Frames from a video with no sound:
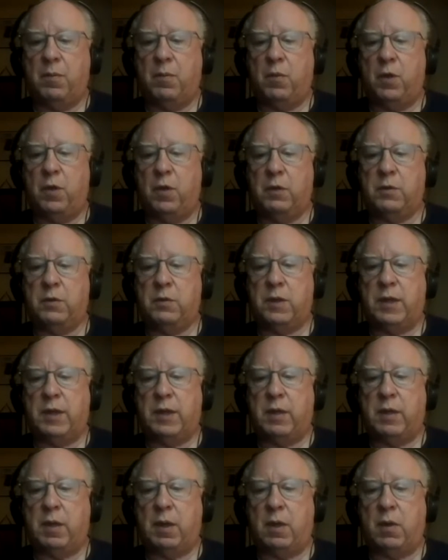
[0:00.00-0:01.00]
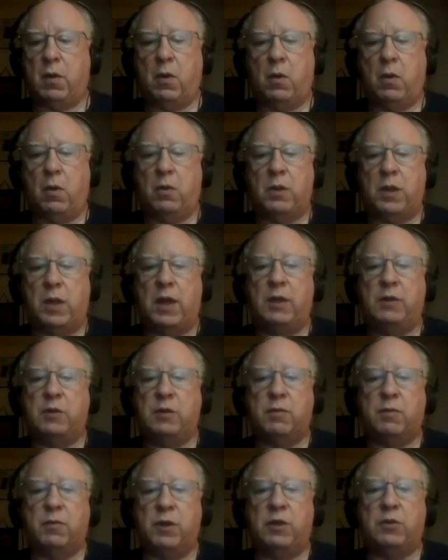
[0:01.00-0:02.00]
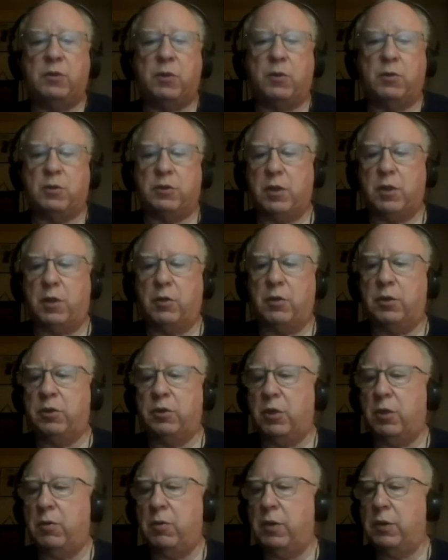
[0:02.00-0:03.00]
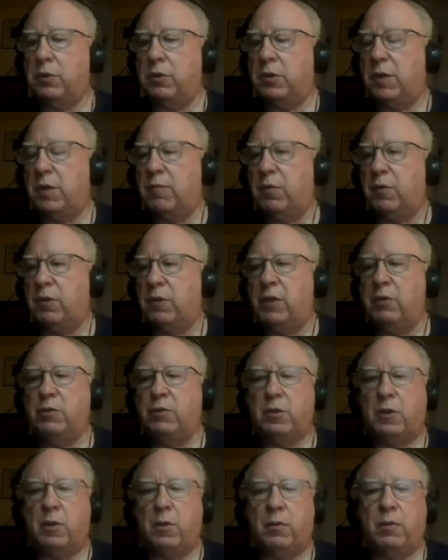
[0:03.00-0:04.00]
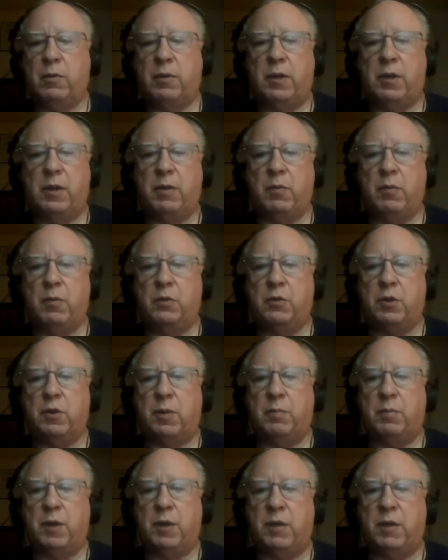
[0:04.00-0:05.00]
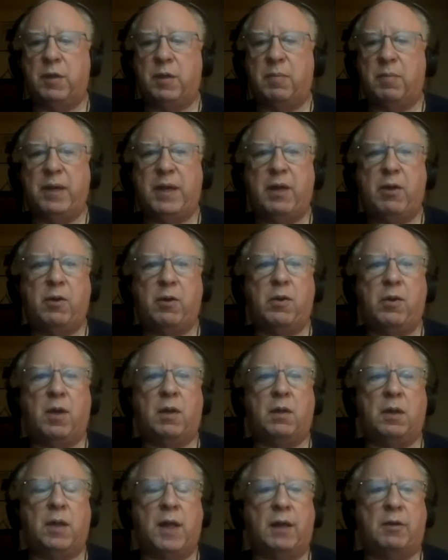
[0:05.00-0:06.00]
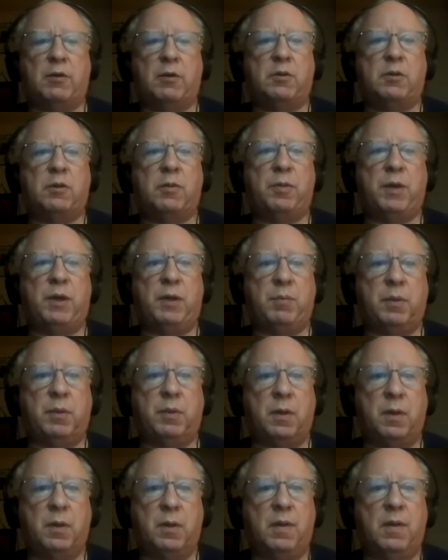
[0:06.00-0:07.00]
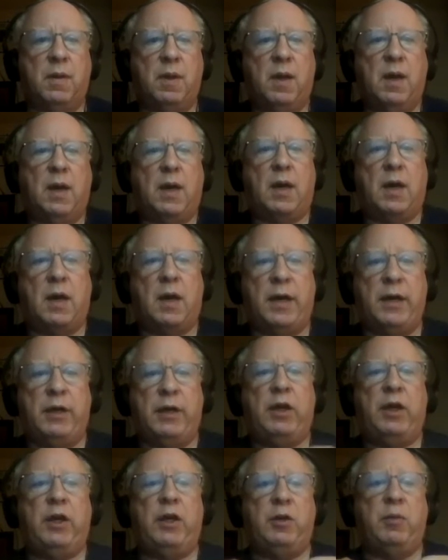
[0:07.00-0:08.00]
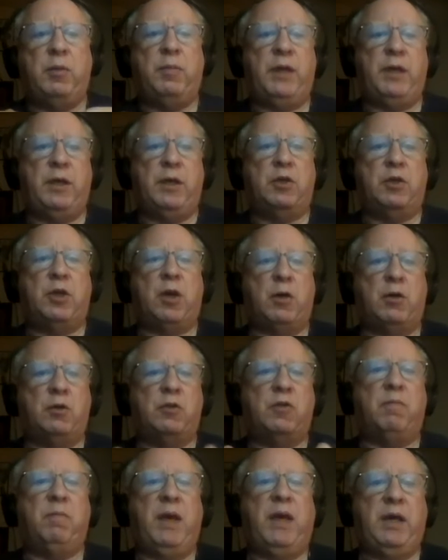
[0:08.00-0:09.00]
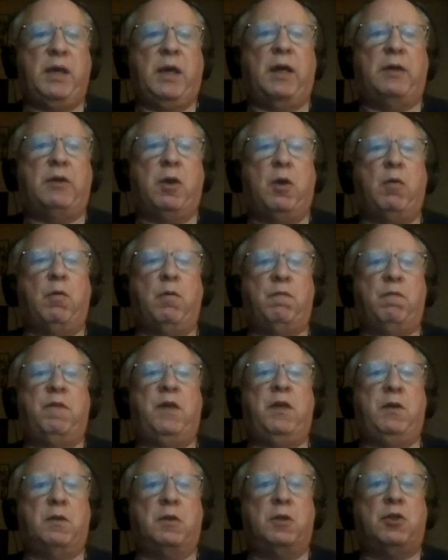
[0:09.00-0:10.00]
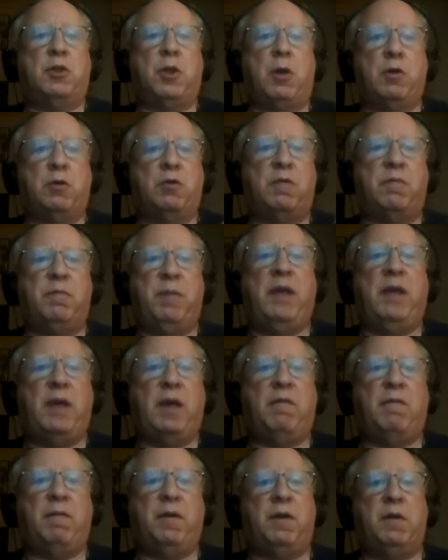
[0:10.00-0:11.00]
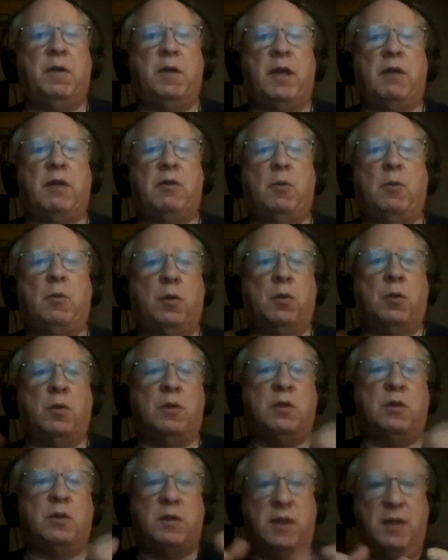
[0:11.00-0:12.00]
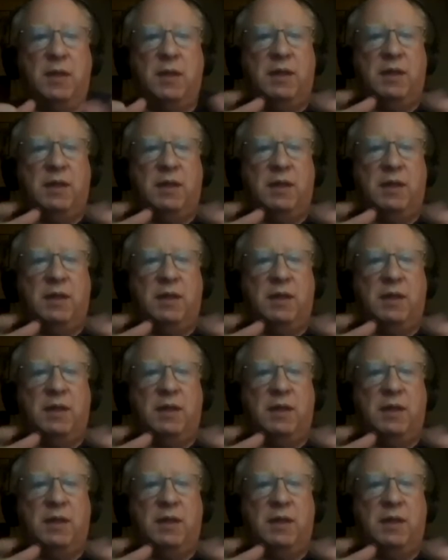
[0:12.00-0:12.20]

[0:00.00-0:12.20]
was that all kinds of research started to show us several years ago that it was something that mattered a lot to people. I need to be in charge of me. I don't feel in charge of me. I feel like the world is